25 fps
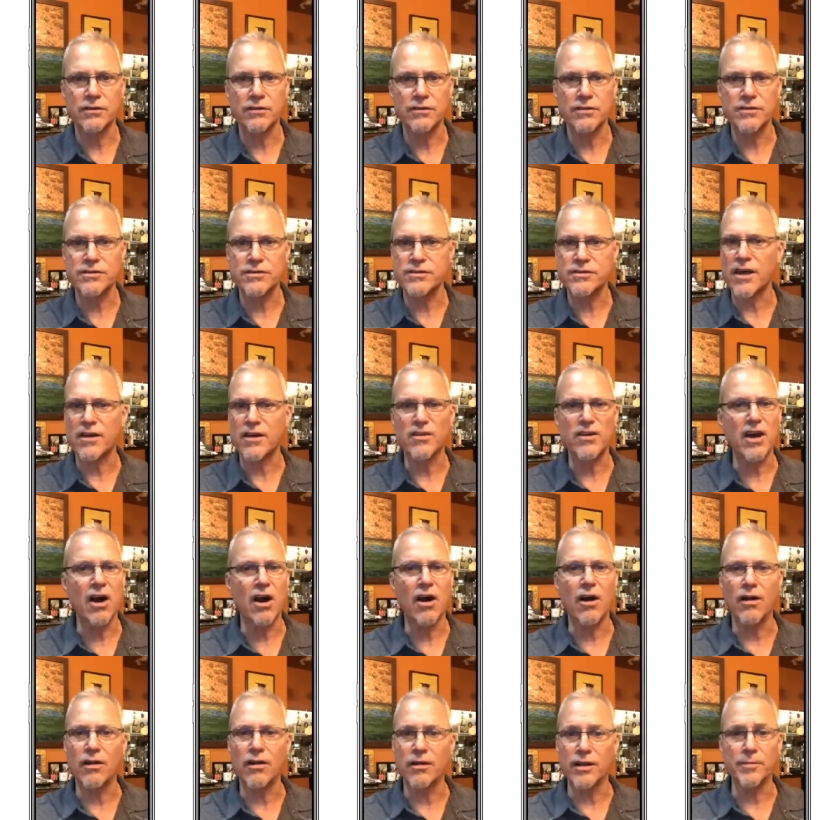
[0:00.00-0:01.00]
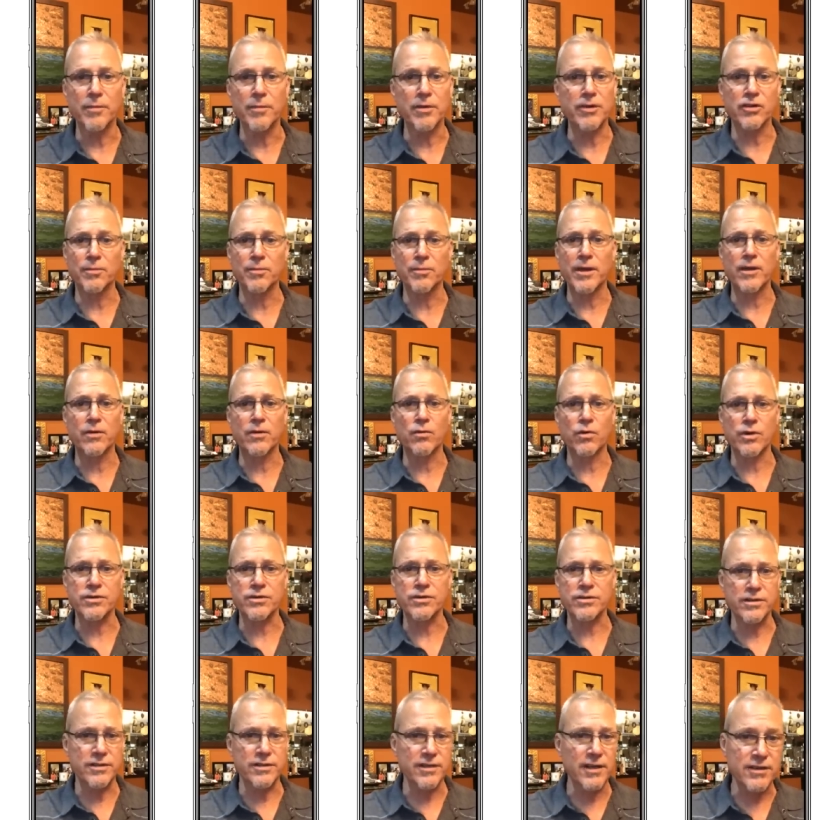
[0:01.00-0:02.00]
This is how all eminent domain
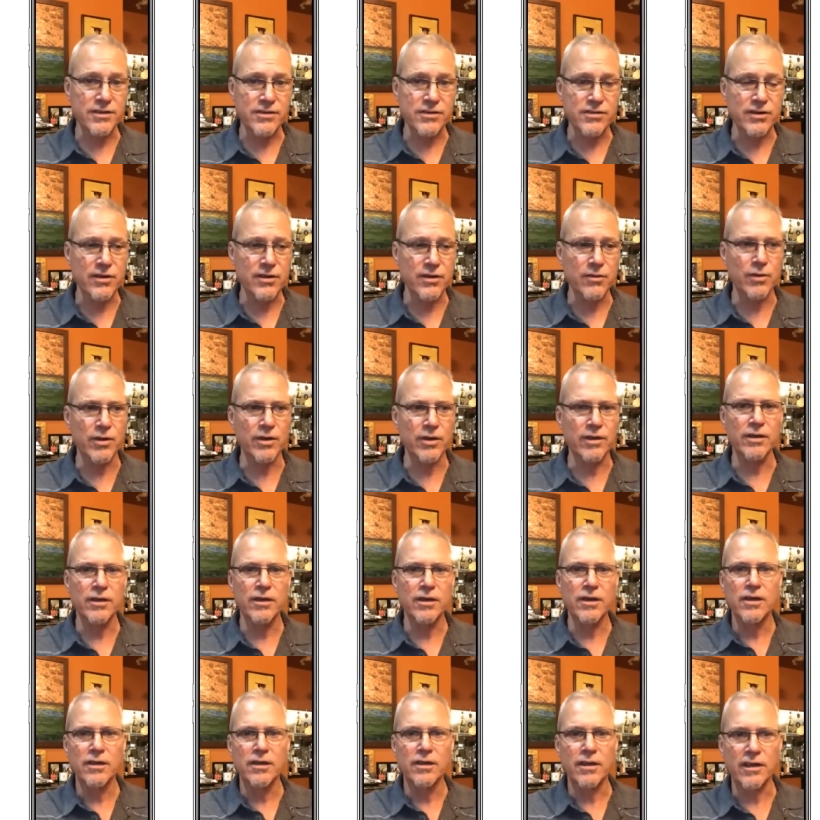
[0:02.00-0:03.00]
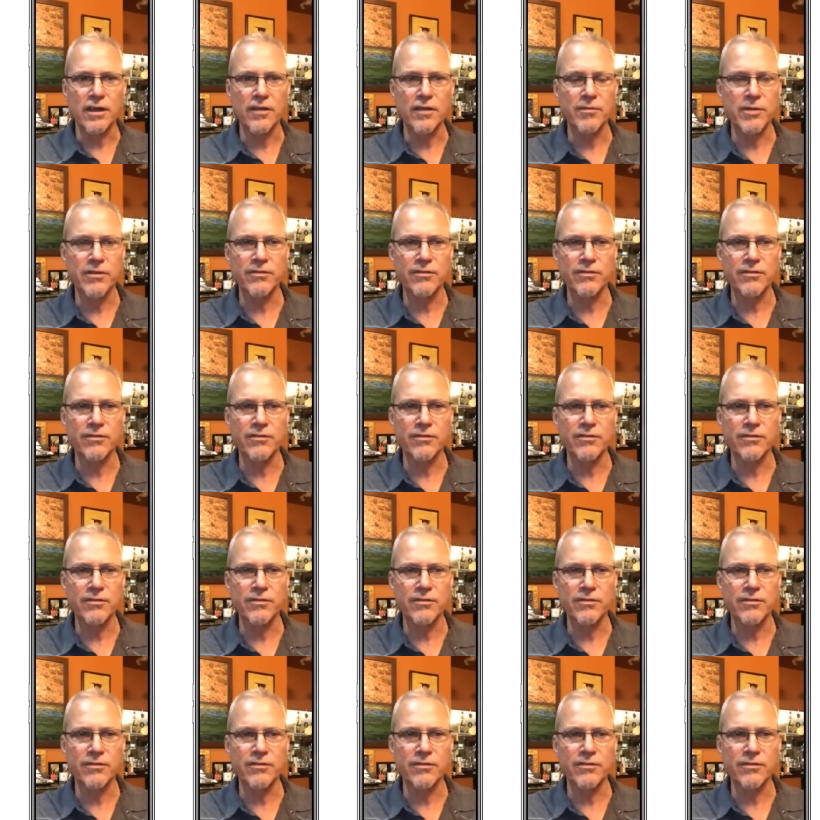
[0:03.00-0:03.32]
works in Texas anyway. They give me